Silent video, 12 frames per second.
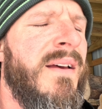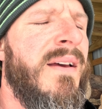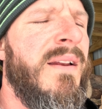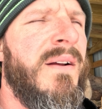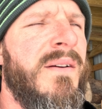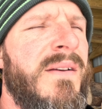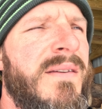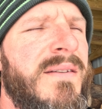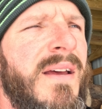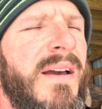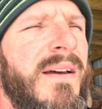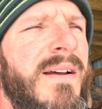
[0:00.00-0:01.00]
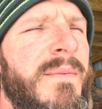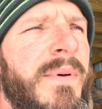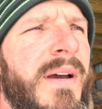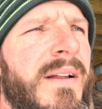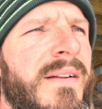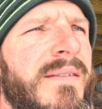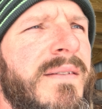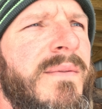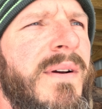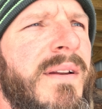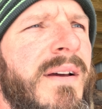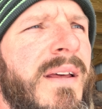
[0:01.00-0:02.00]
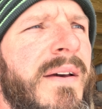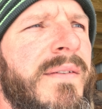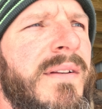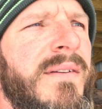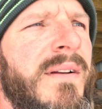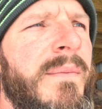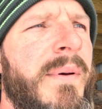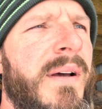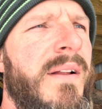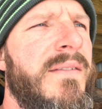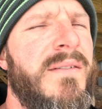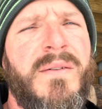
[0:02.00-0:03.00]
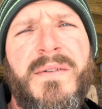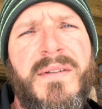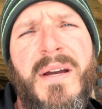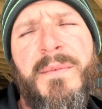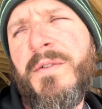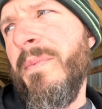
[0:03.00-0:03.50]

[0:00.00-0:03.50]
you know, stacking on pallets and whatnot, having a ton of pallets, and over time those